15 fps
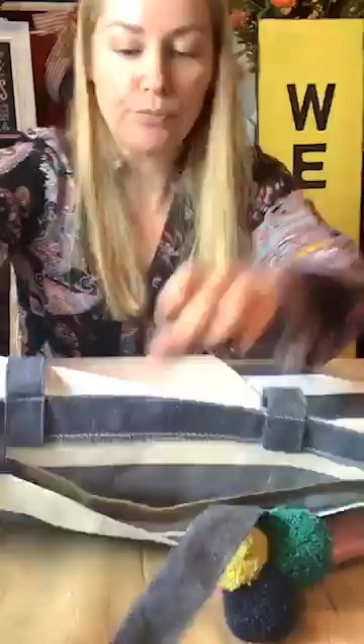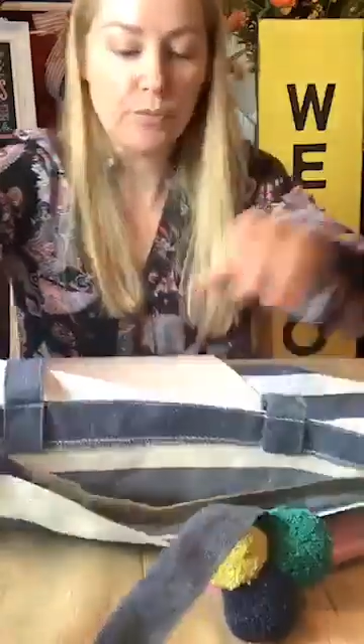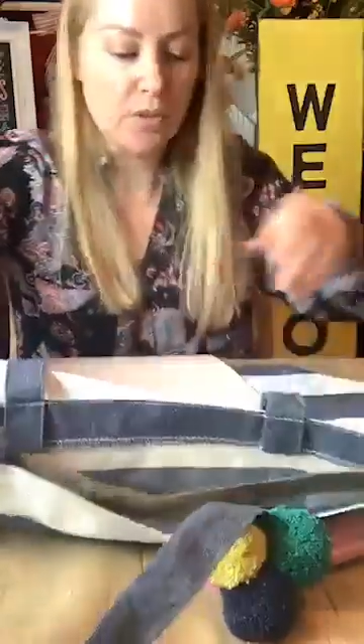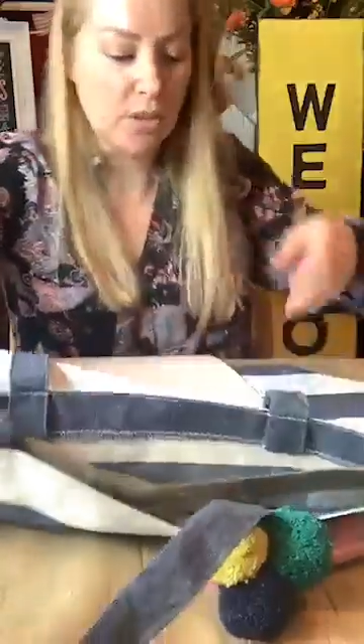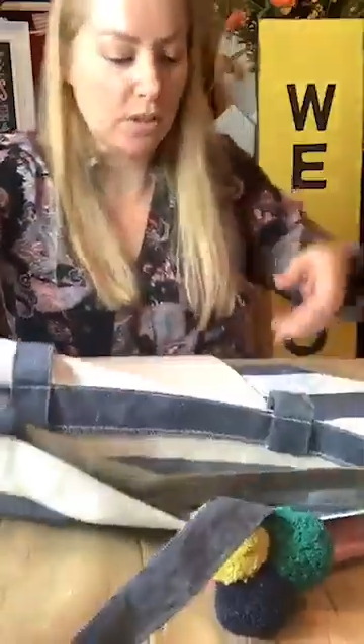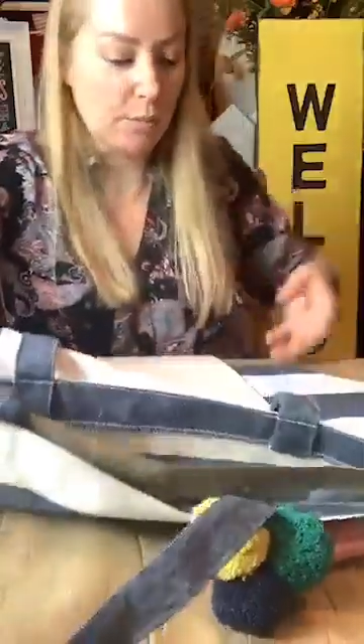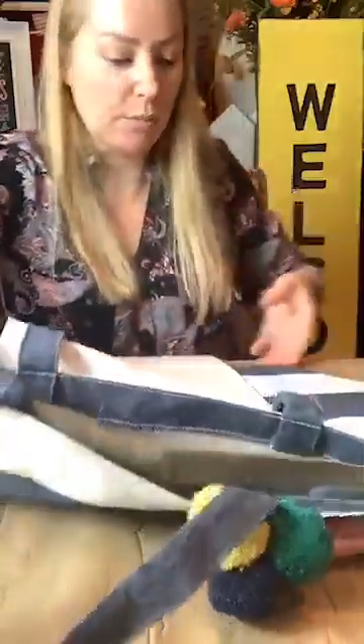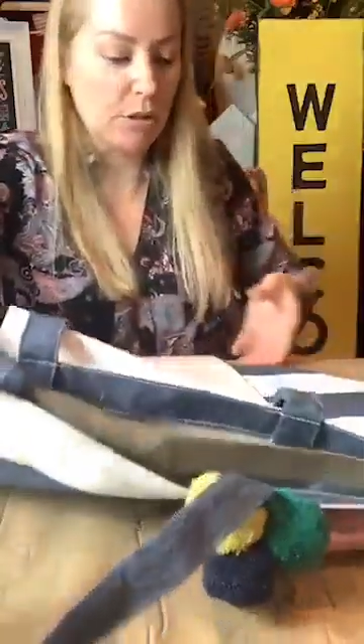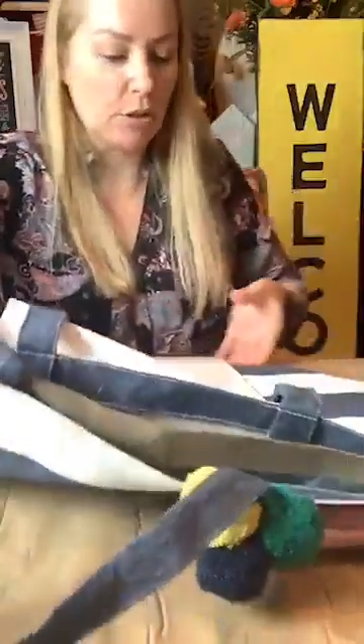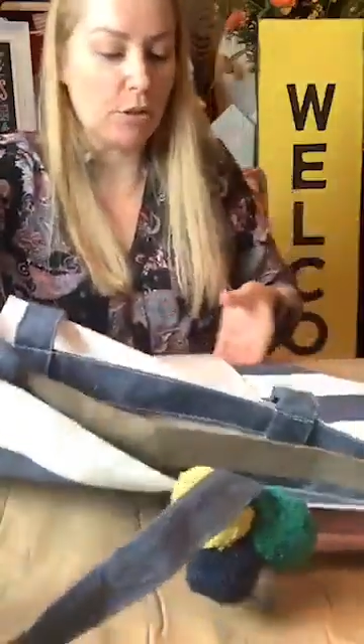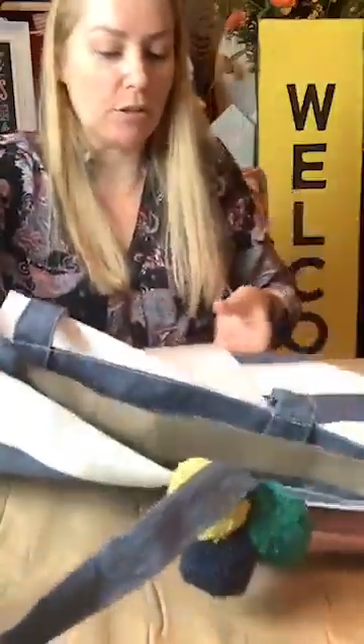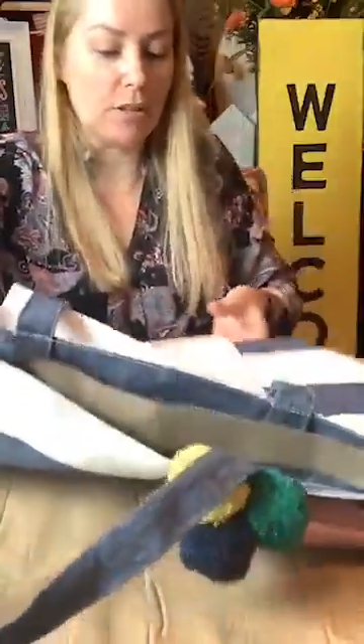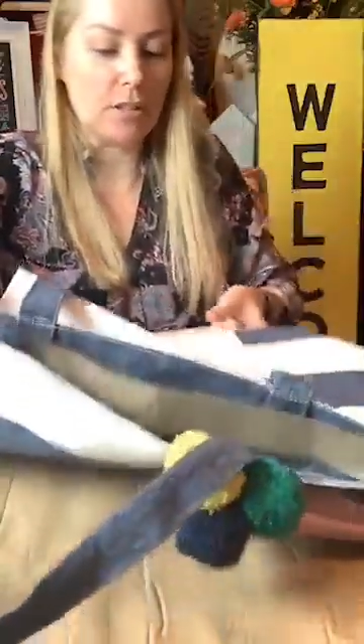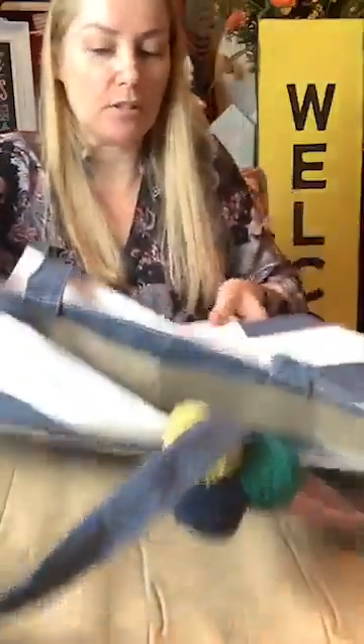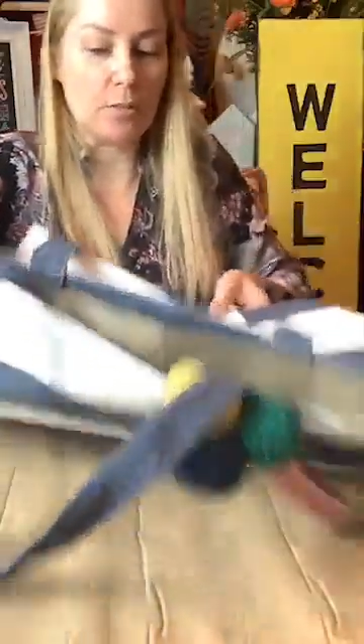So let me turn
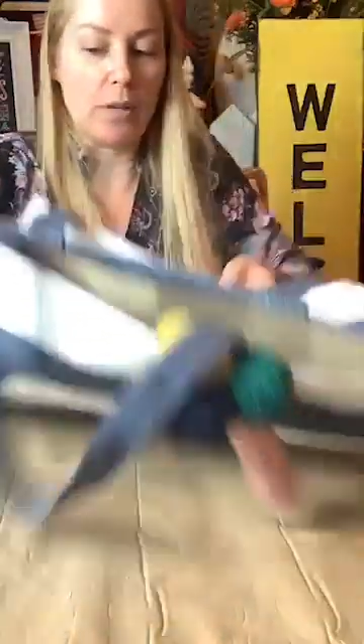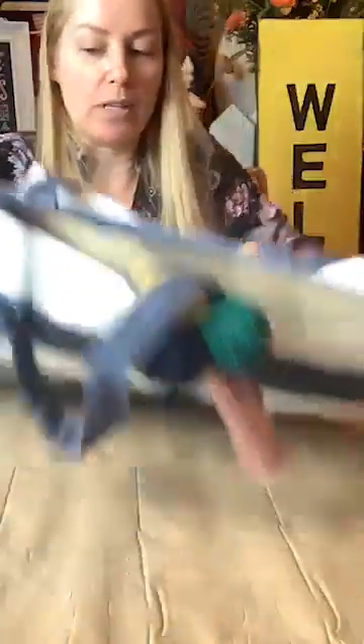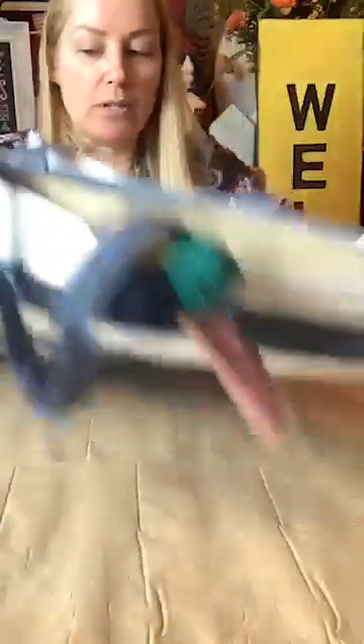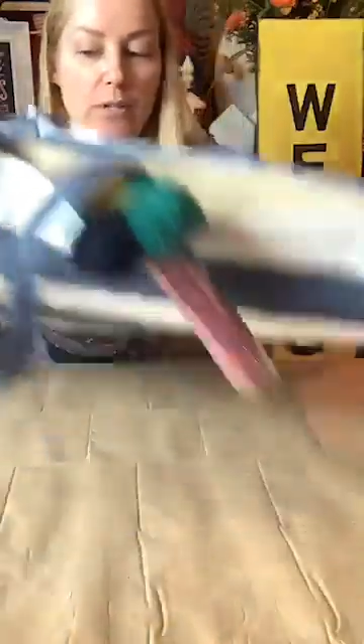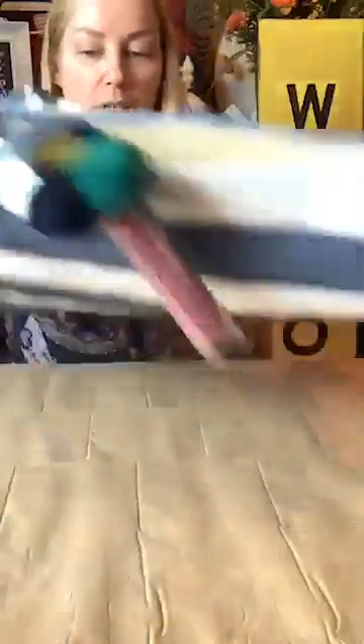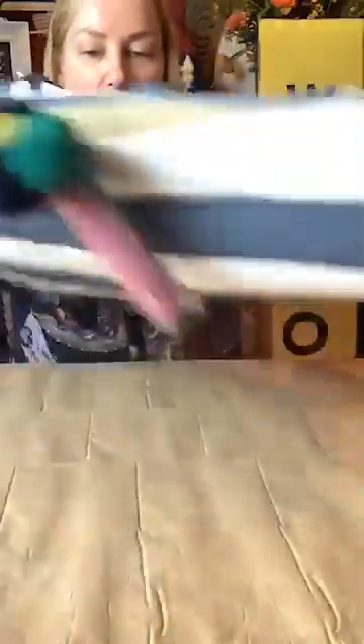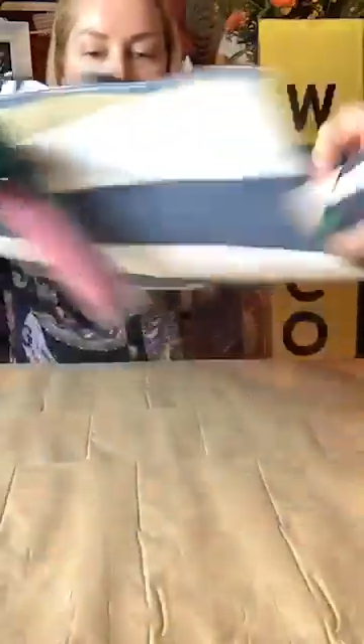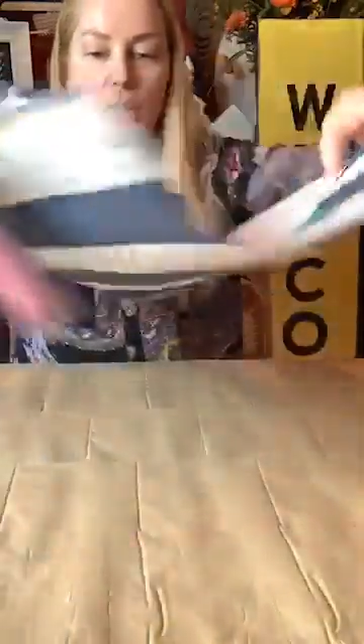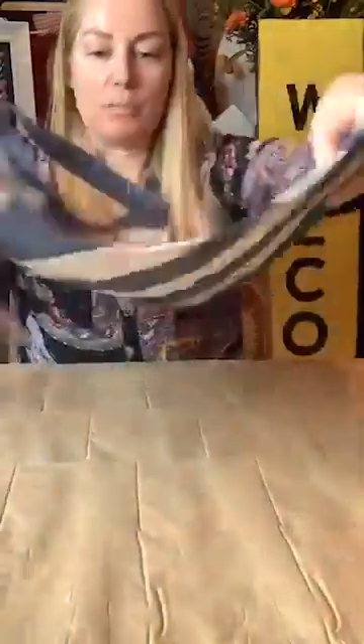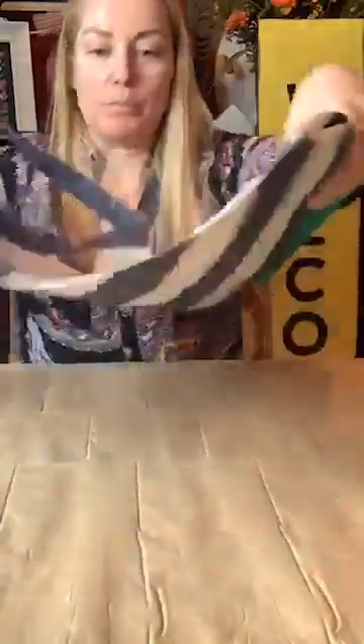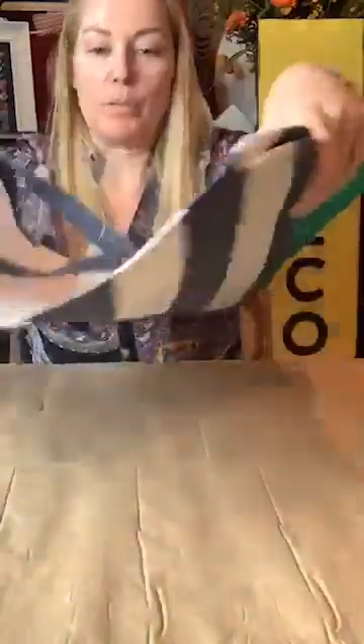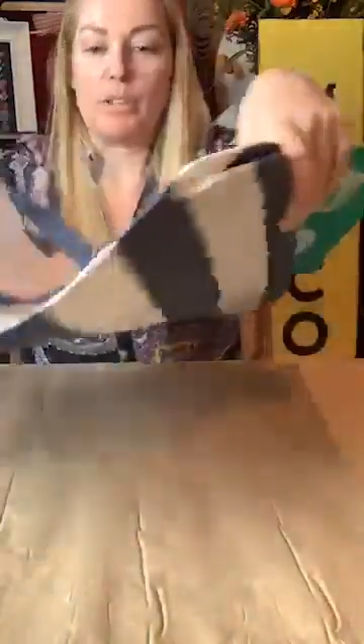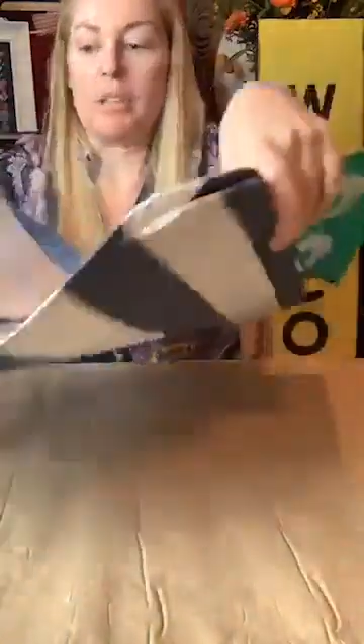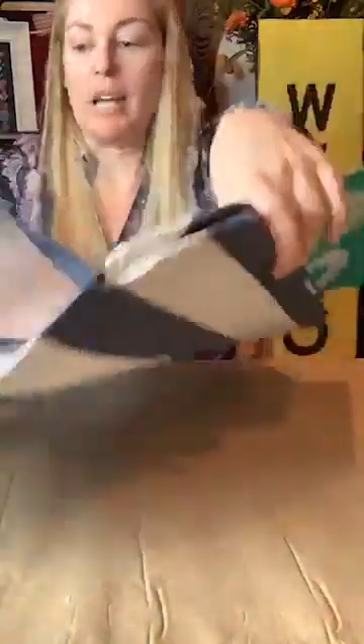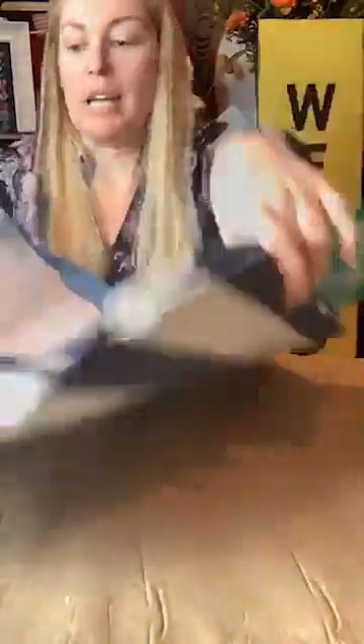it this way so I can
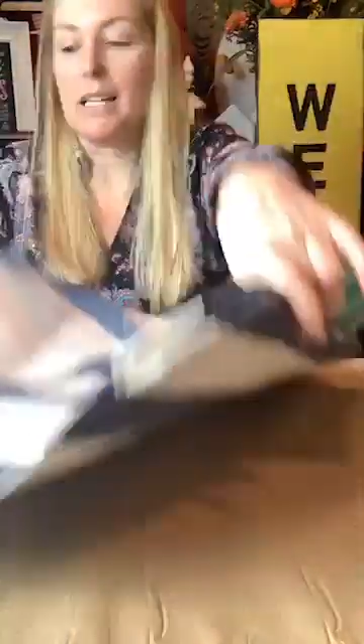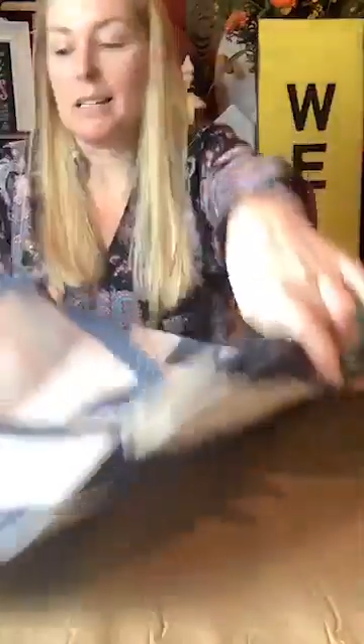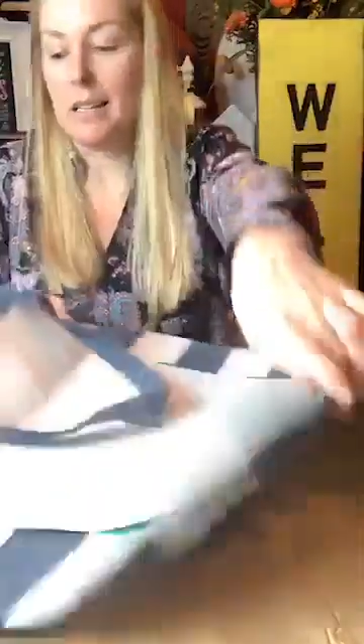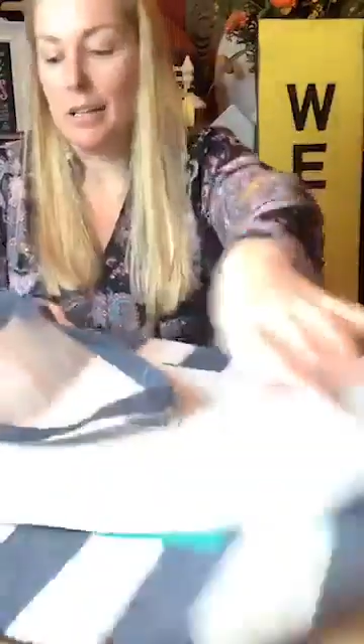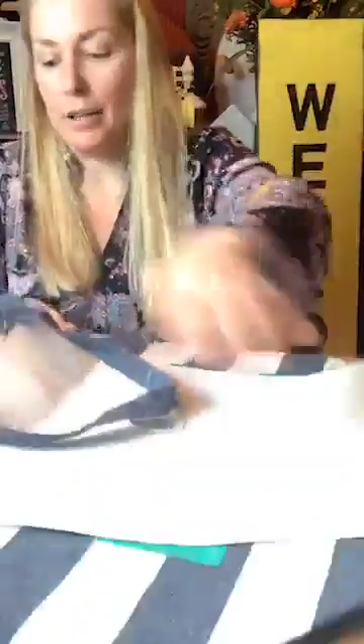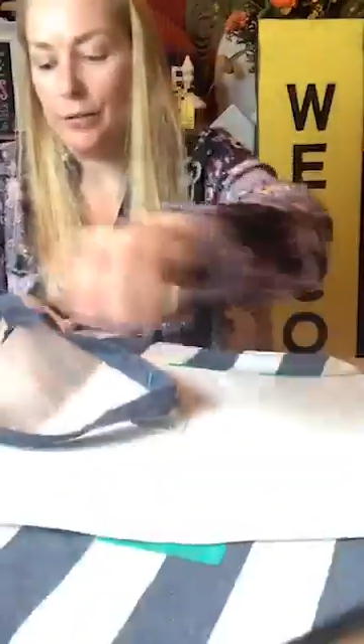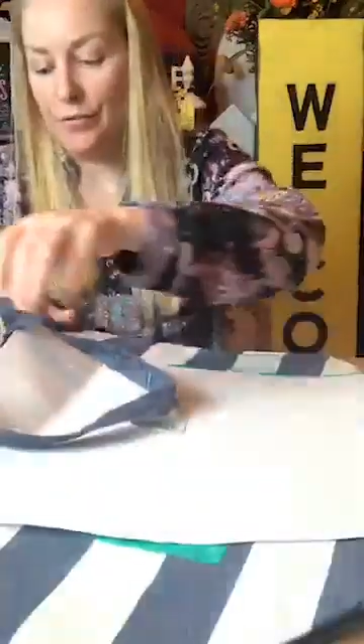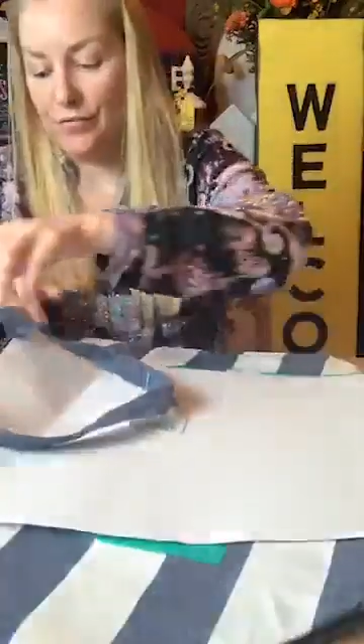put that in there